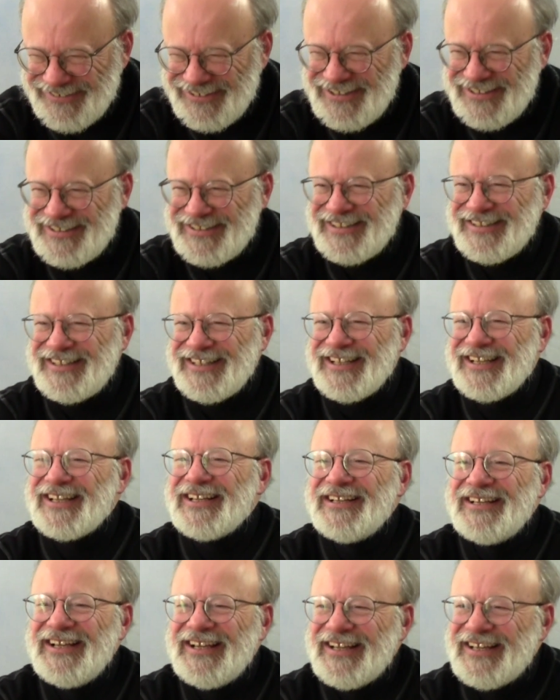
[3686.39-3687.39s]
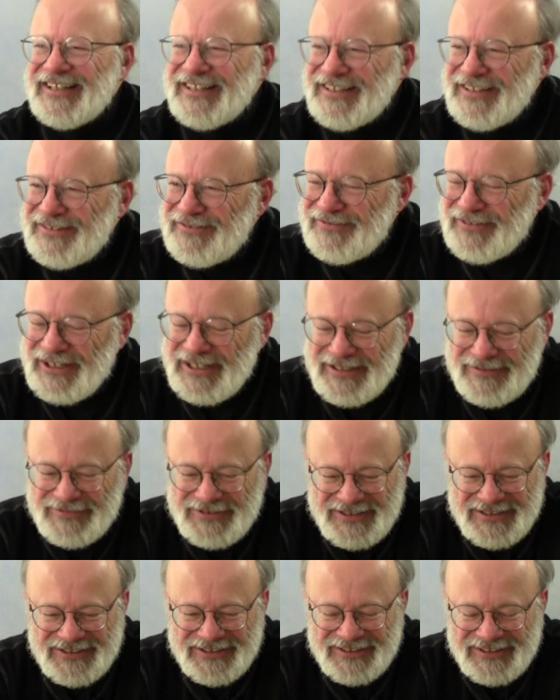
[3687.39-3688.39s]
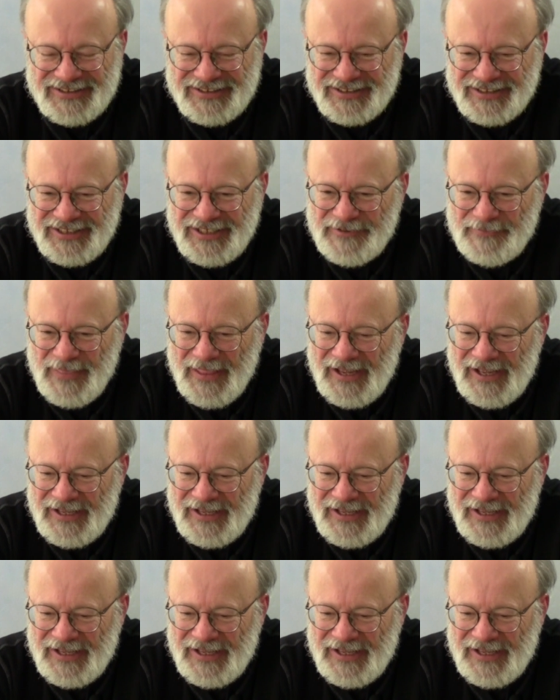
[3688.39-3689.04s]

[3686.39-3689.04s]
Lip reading: we should take the environment seriously.